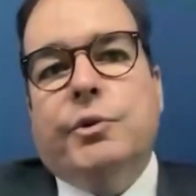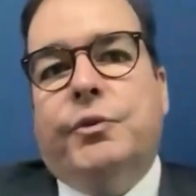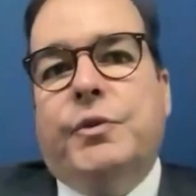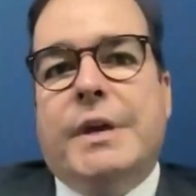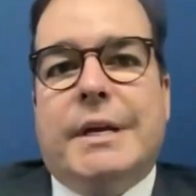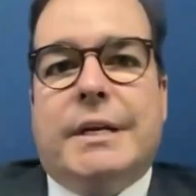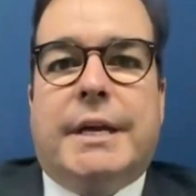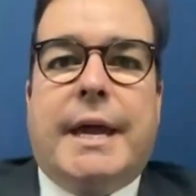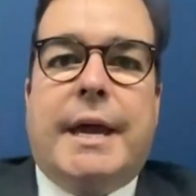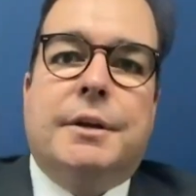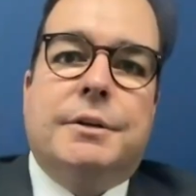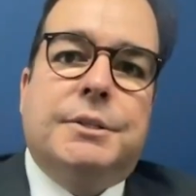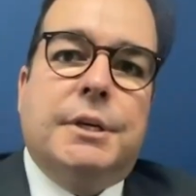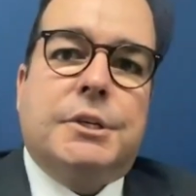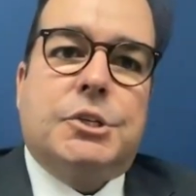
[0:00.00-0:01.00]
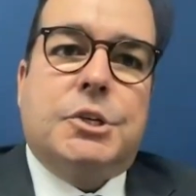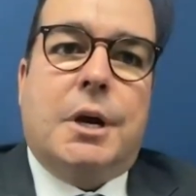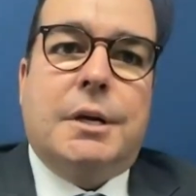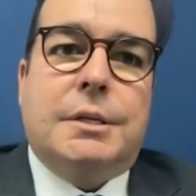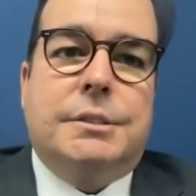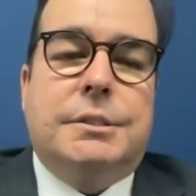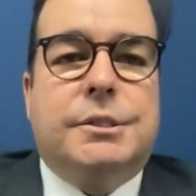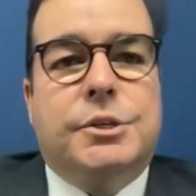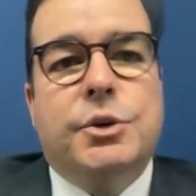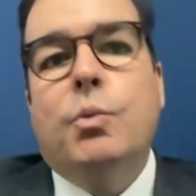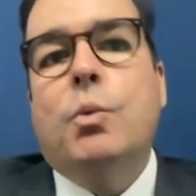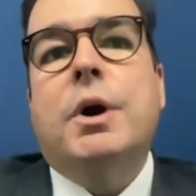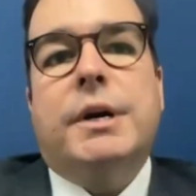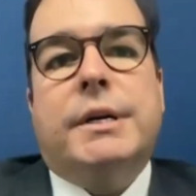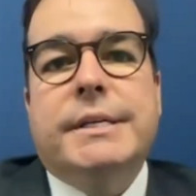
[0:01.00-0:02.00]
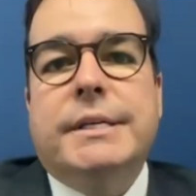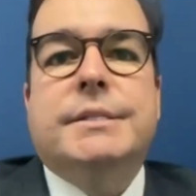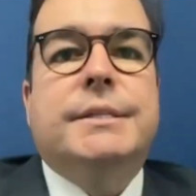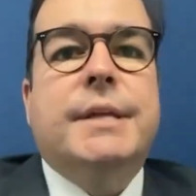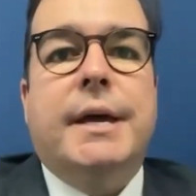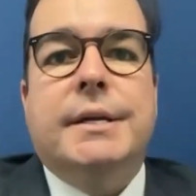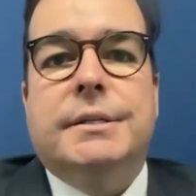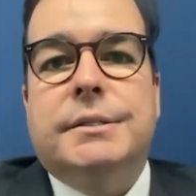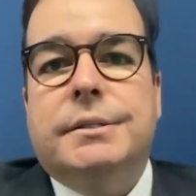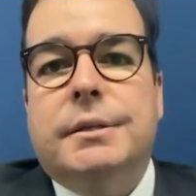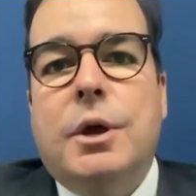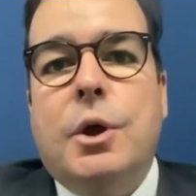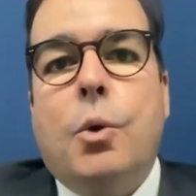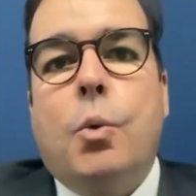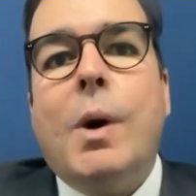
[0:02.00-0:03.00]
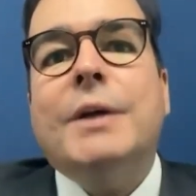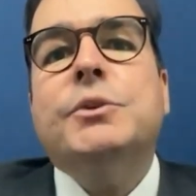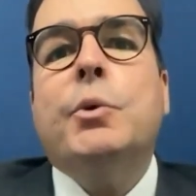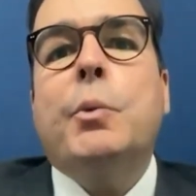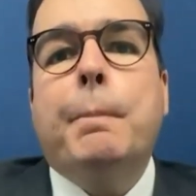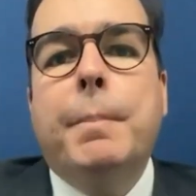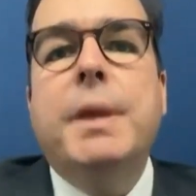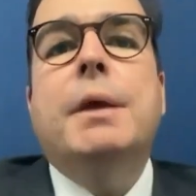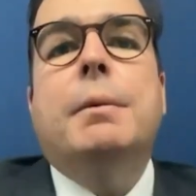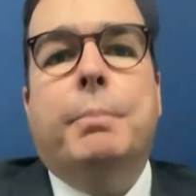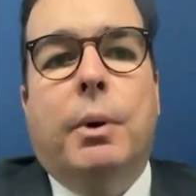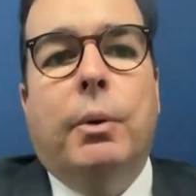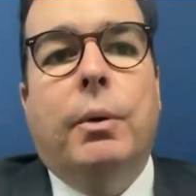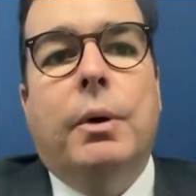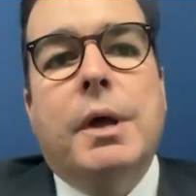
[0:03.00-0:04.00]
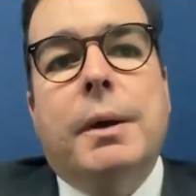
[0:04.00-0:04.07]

you think candlestick charts still work these days? What do people